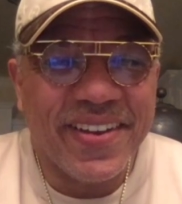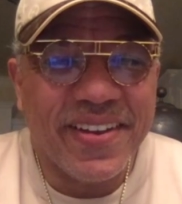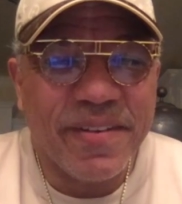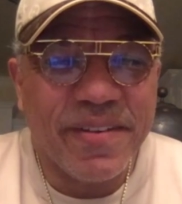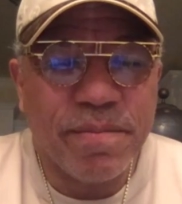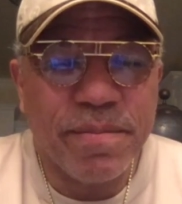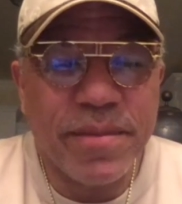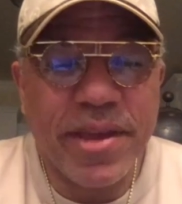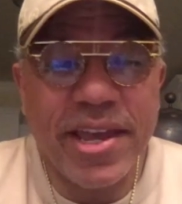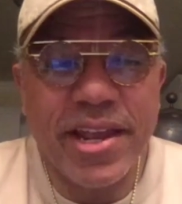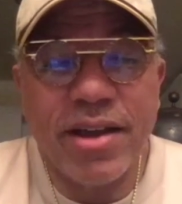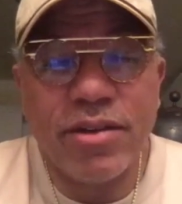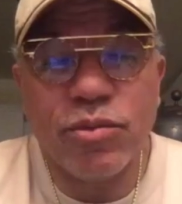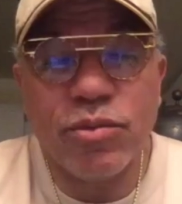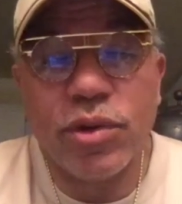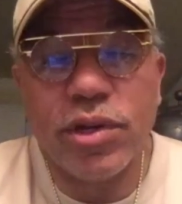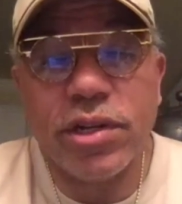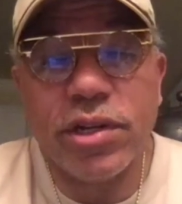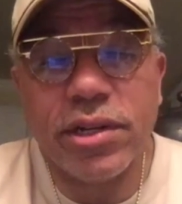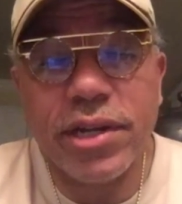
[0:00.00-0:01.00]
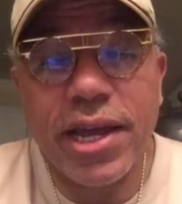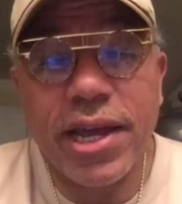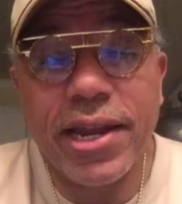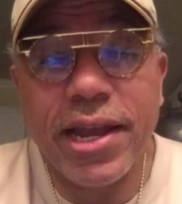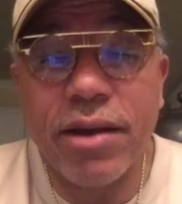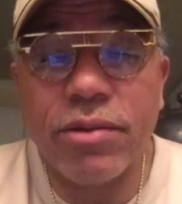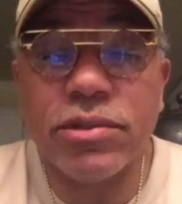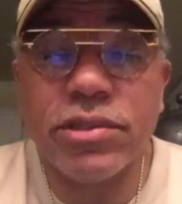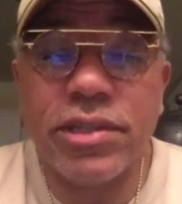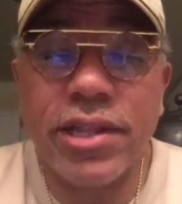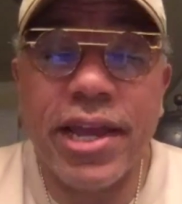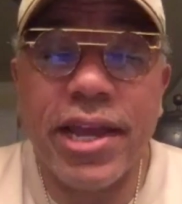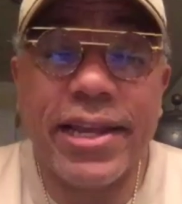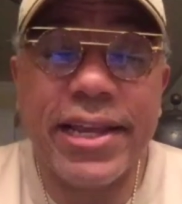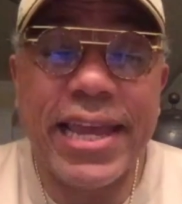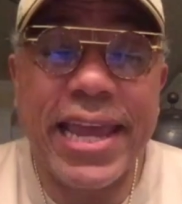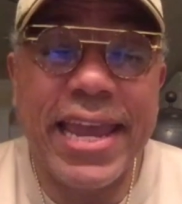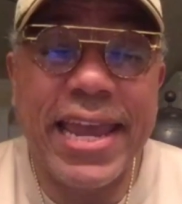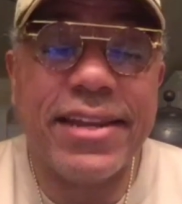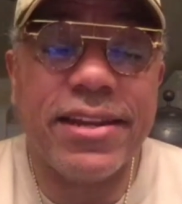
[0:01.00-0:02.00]
Man, that was like
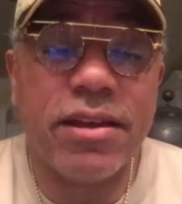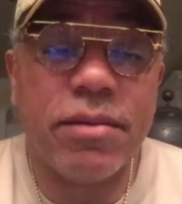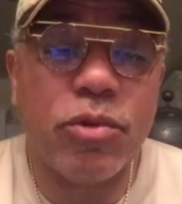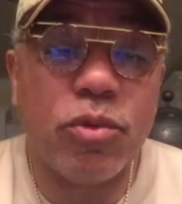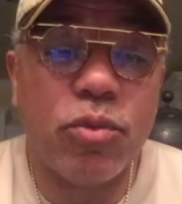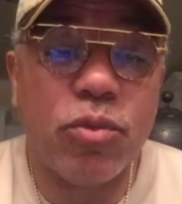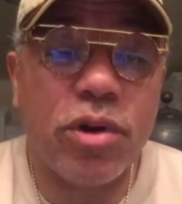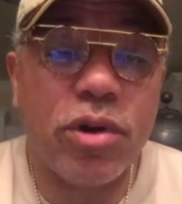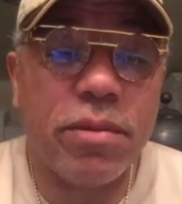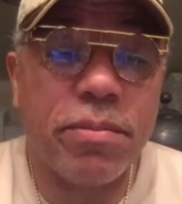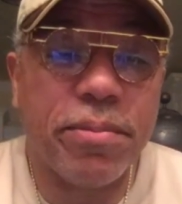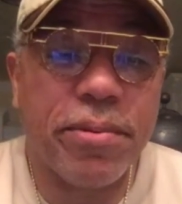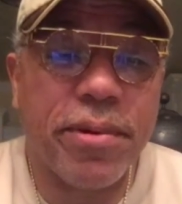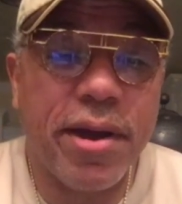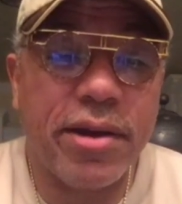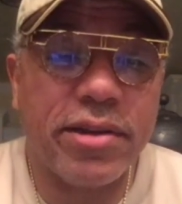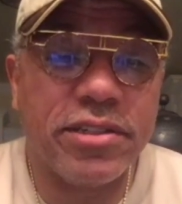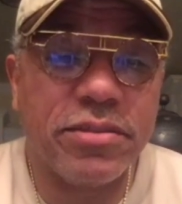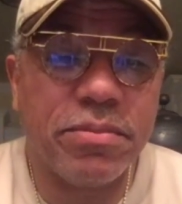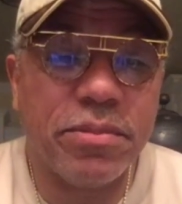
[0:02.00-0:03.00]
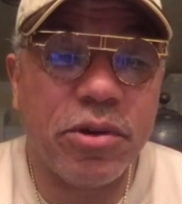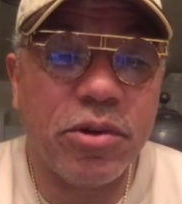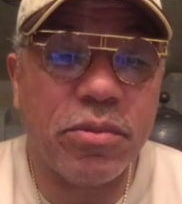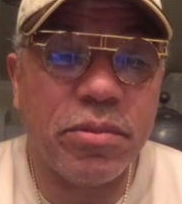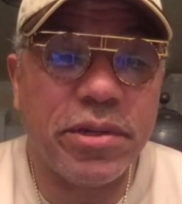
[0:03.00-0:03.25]
a number one proudest moment,